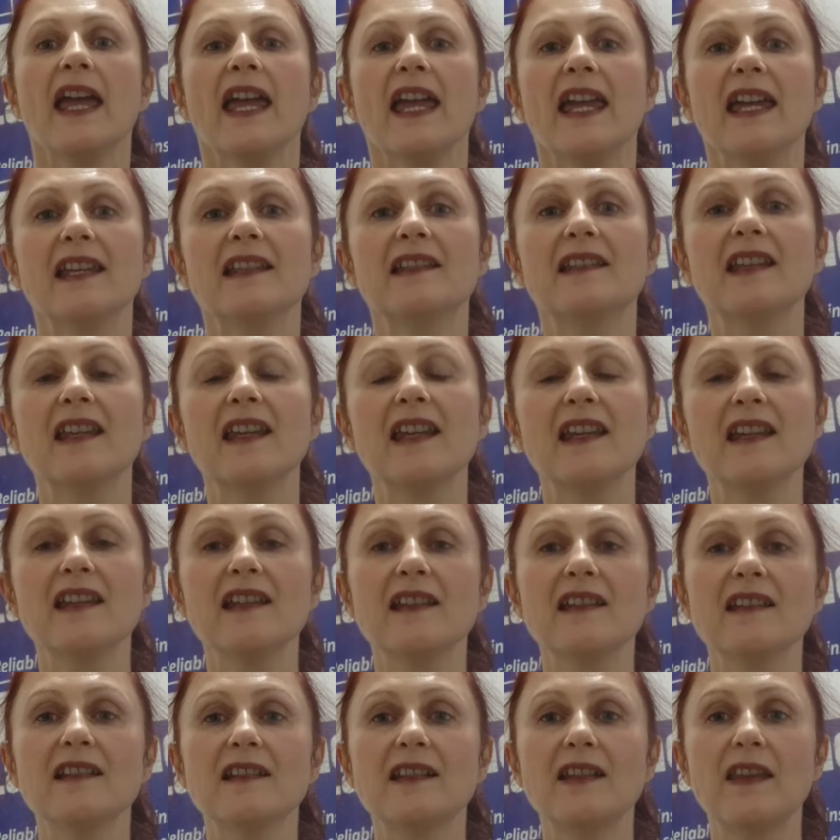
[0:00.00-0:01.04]
It
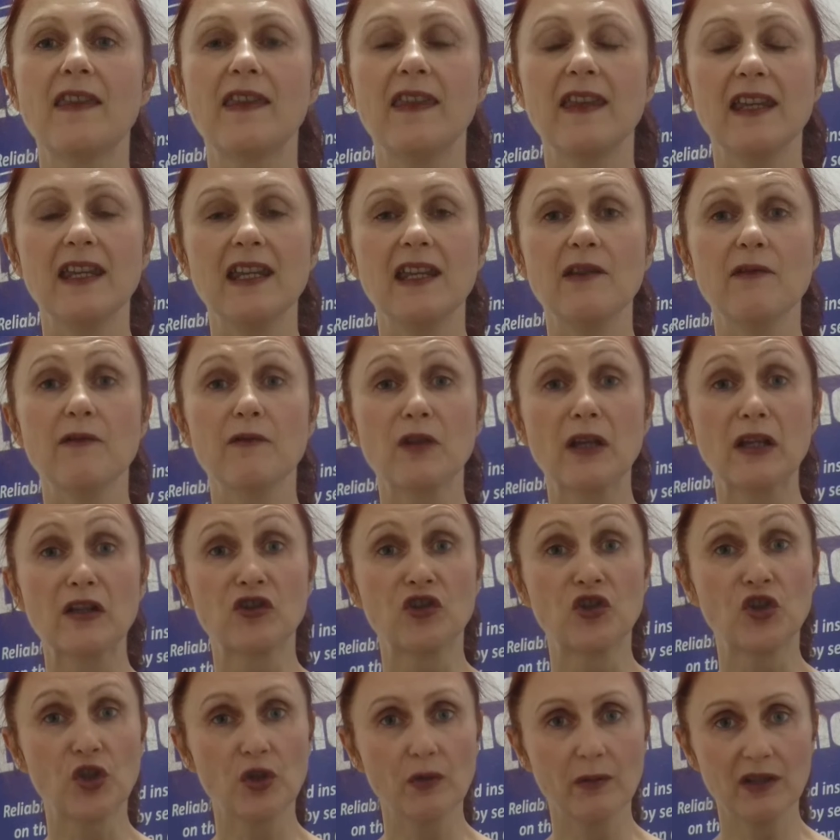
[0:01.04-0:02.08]
is the
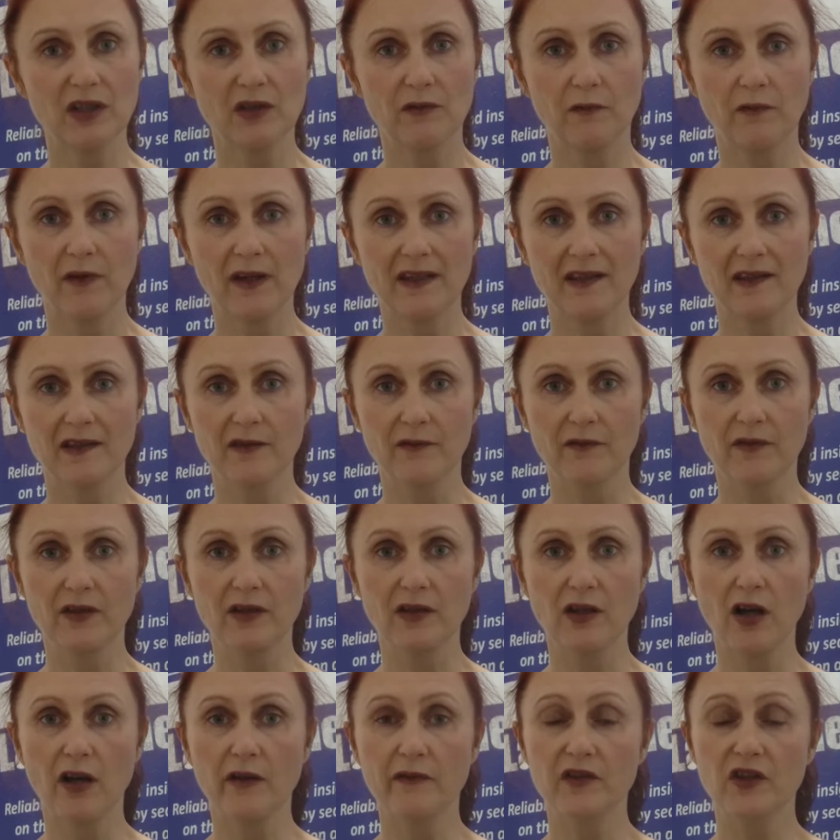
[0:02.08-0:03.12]
Jewish
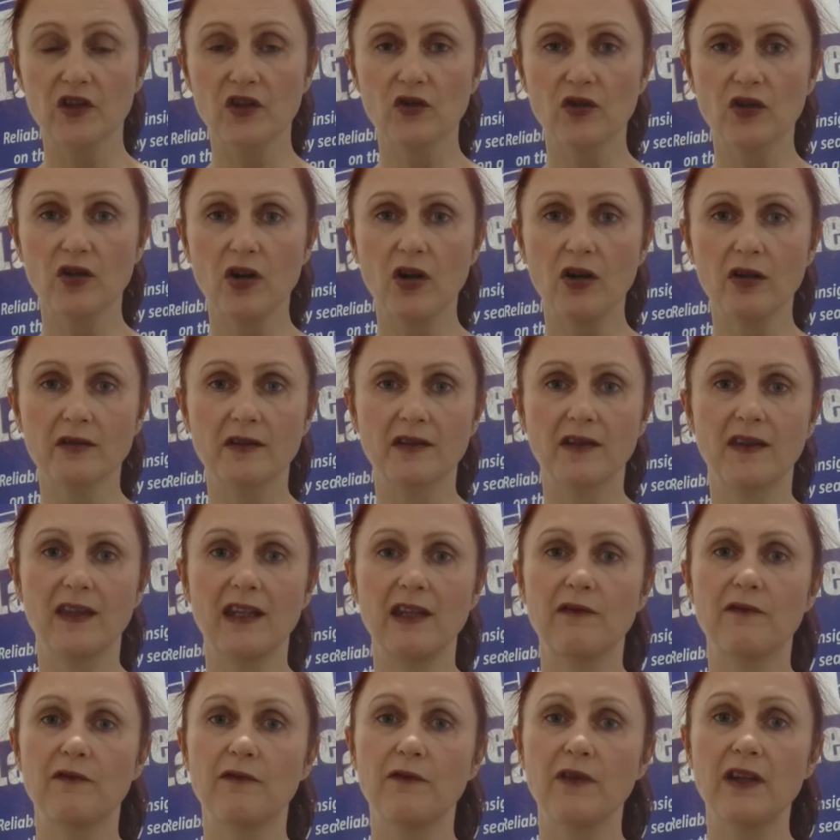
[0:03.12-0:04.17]
festival of Sukkot, the
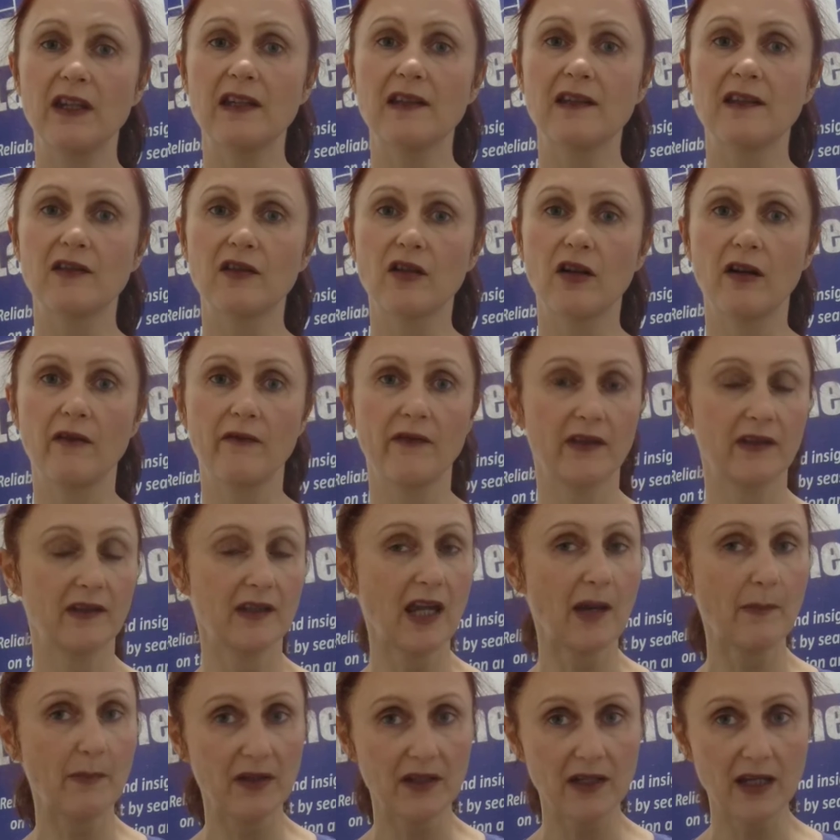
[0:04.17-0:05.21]
Feast of the
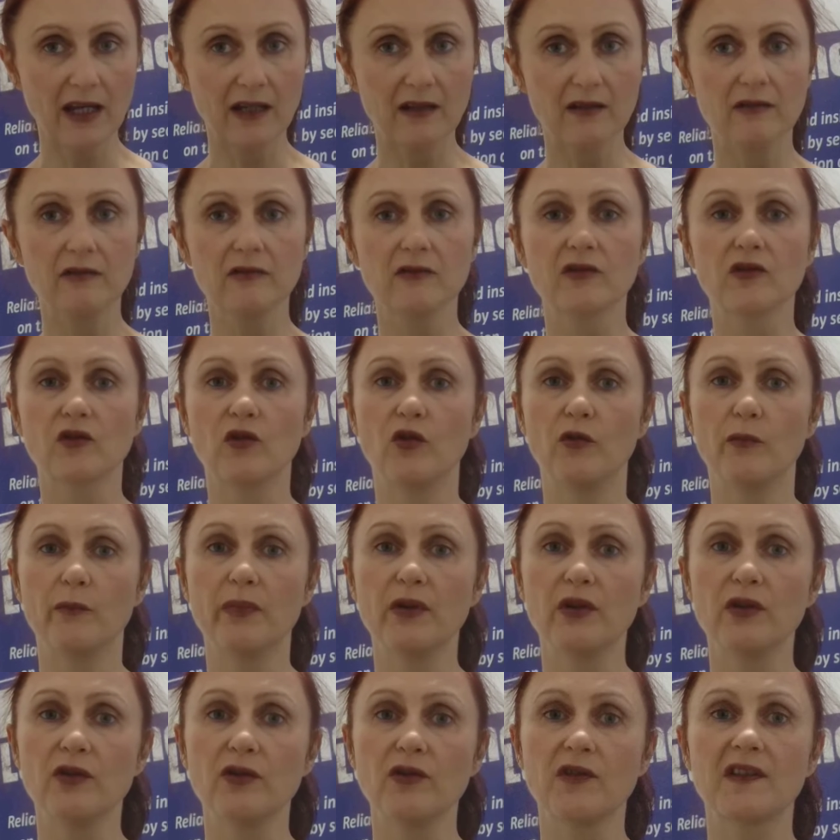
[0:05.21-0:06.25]
Tabernacles or
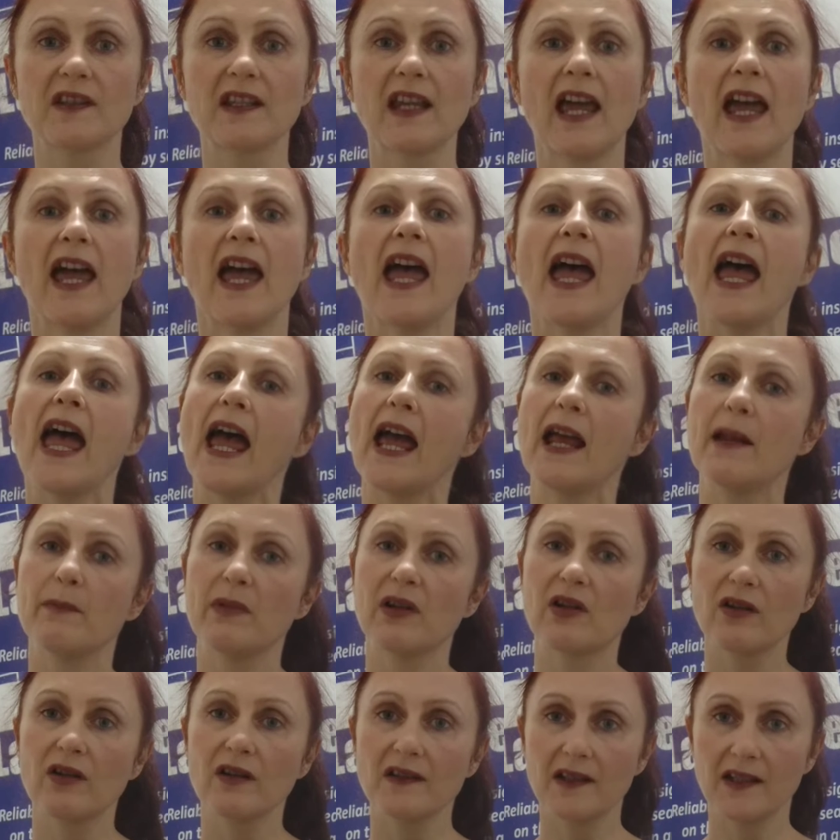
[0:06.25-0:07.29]
Booths, and
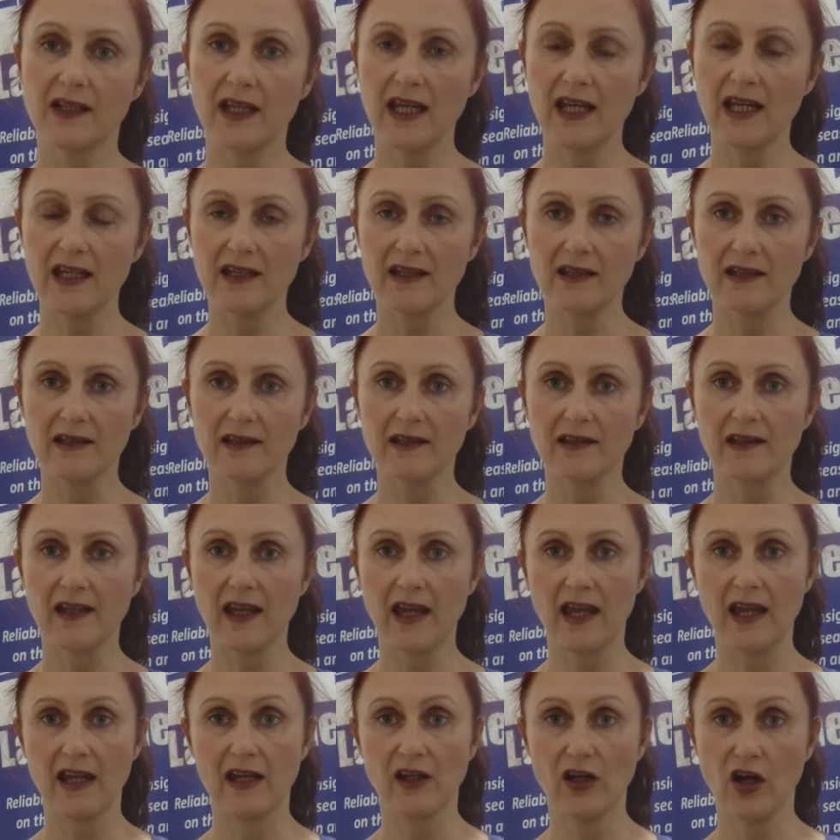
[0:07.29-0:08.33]
because it is
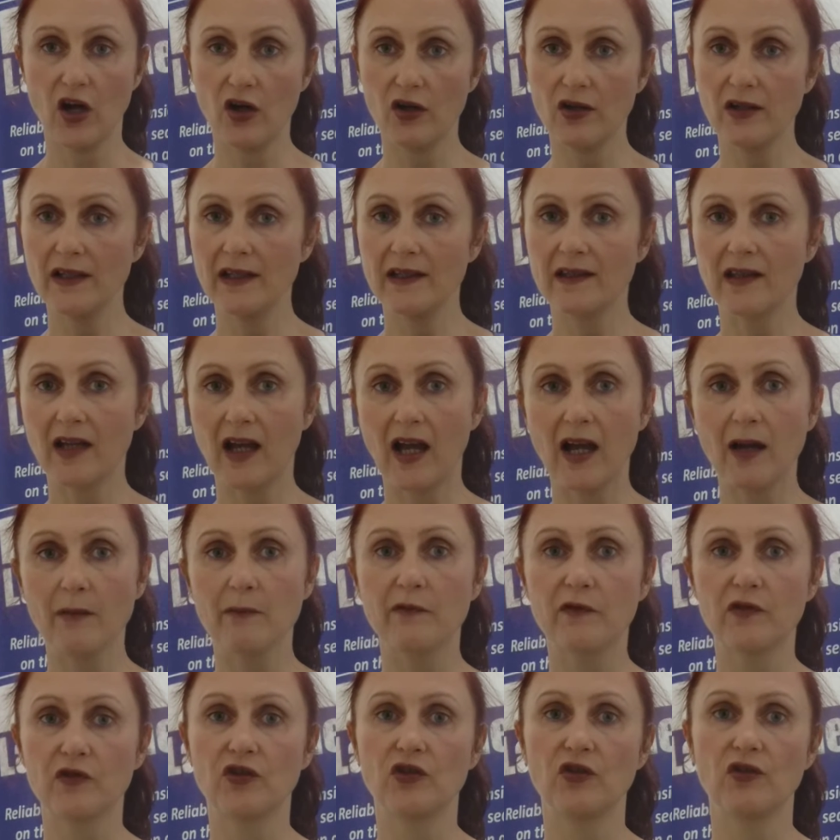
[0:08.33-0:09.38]
a holy time
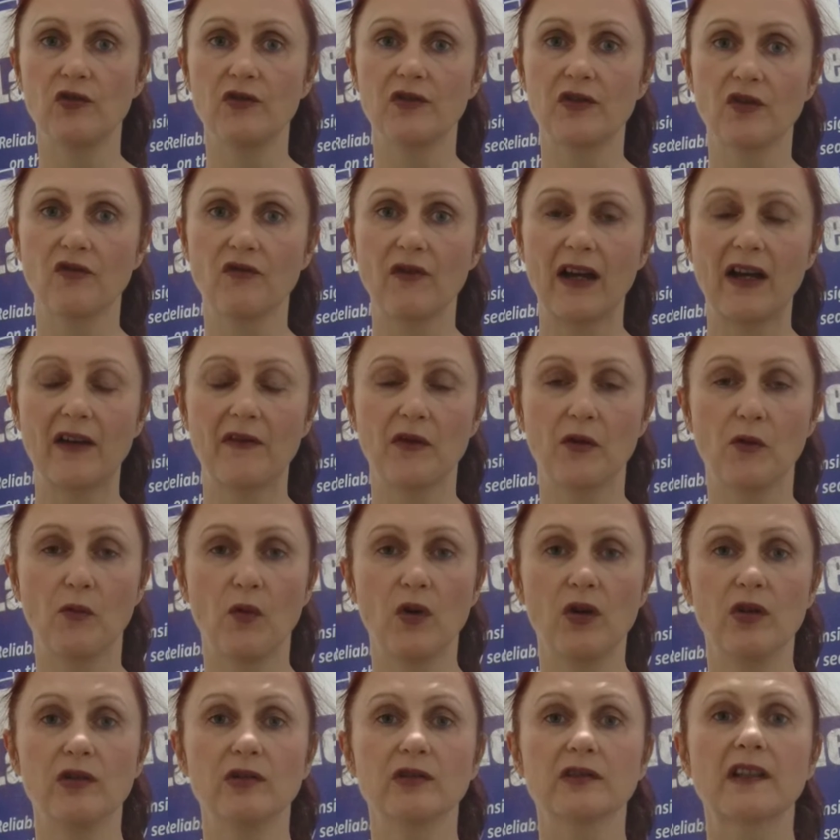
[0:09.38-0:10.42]
for Jews around the
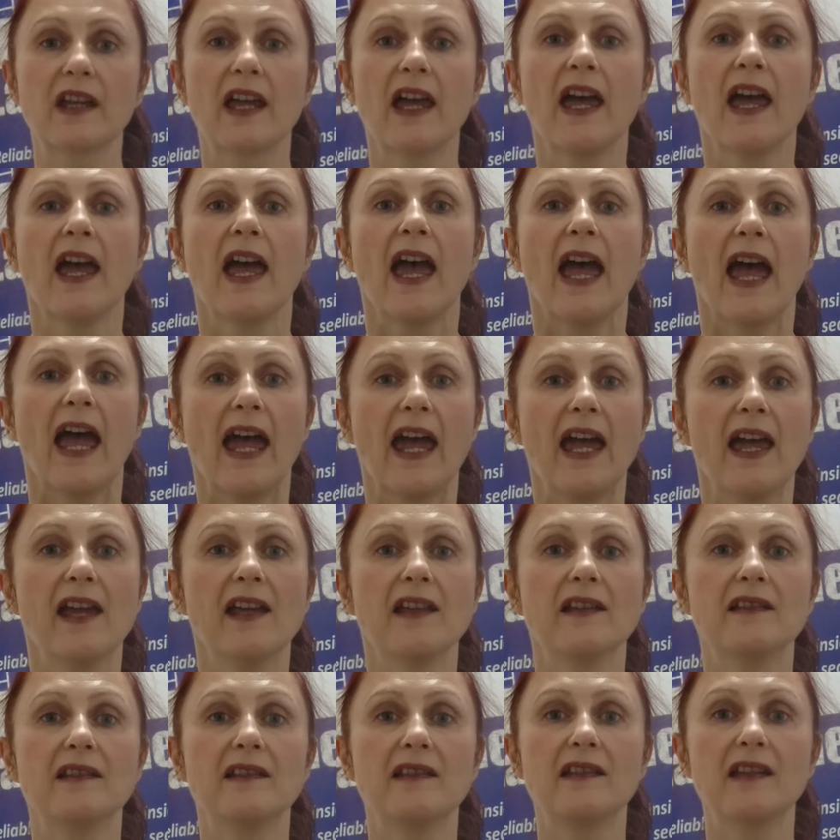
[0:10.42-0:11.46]
world,
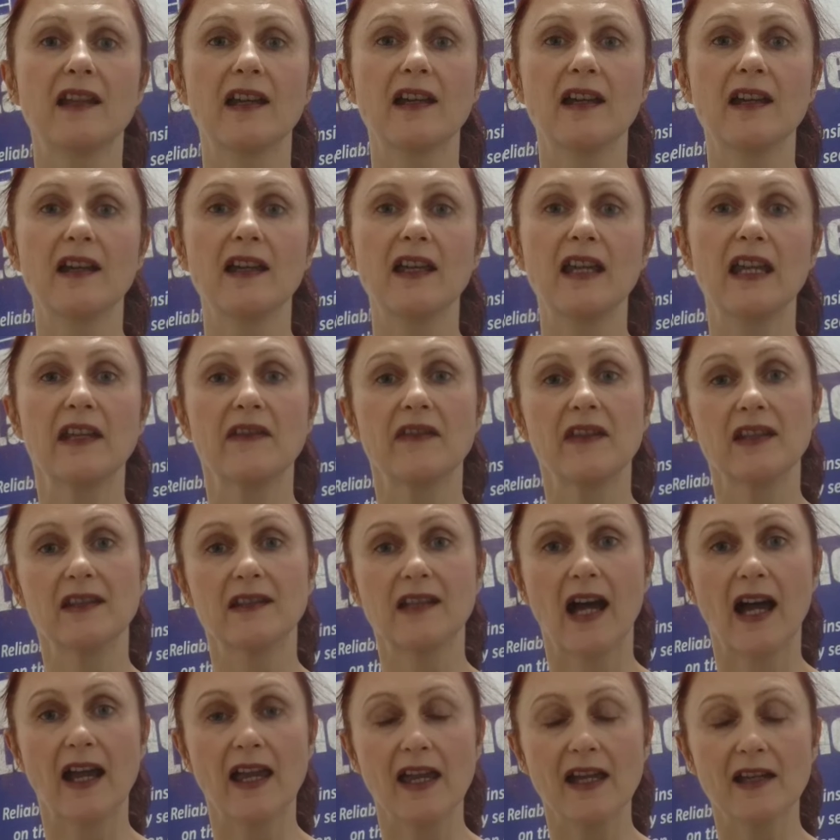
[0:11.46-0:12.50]
and in the
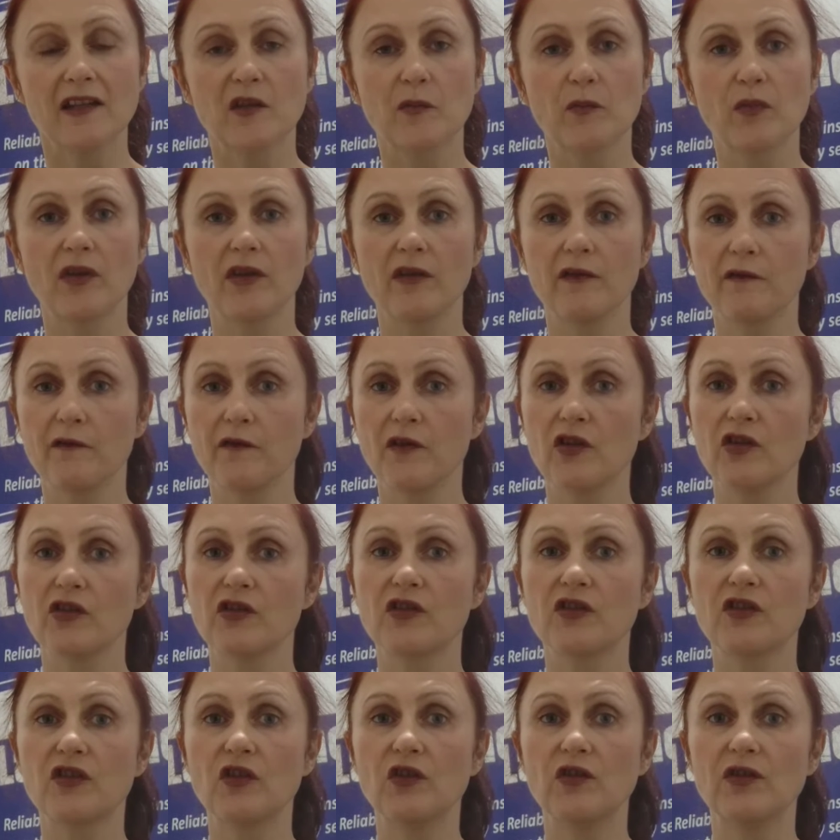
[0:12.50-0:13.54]
diaspora the
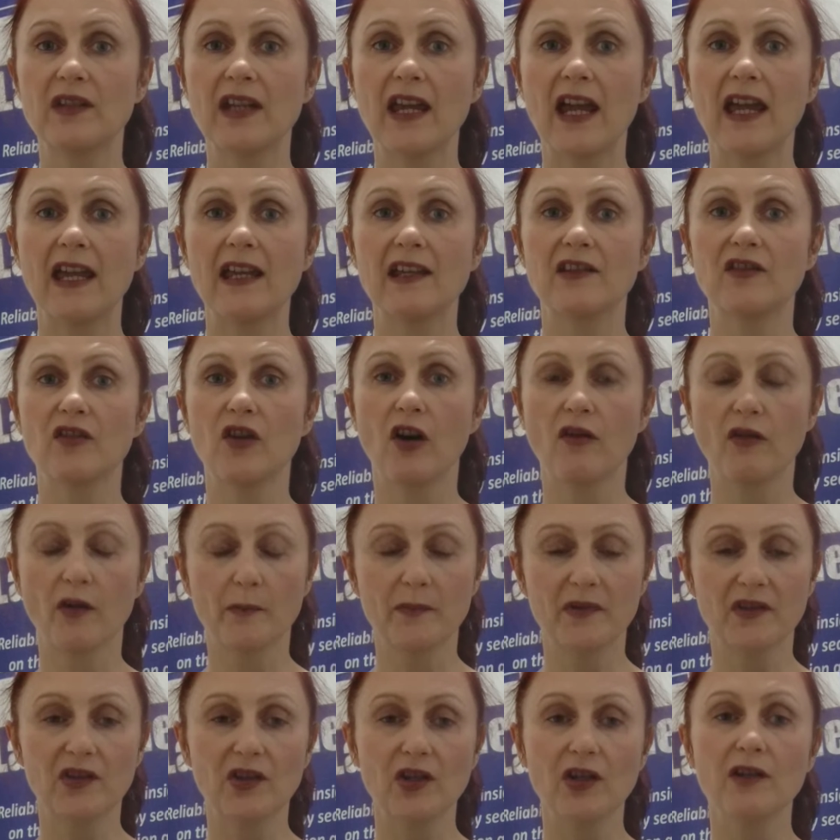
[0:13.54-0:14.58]
first 2 days are
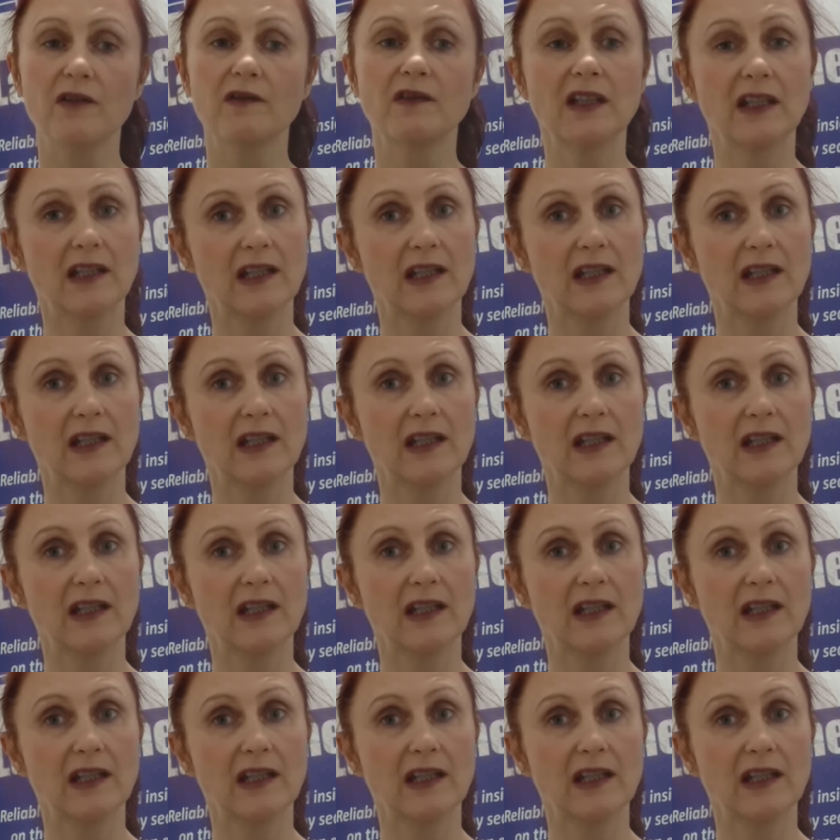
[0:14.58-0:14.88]
observed.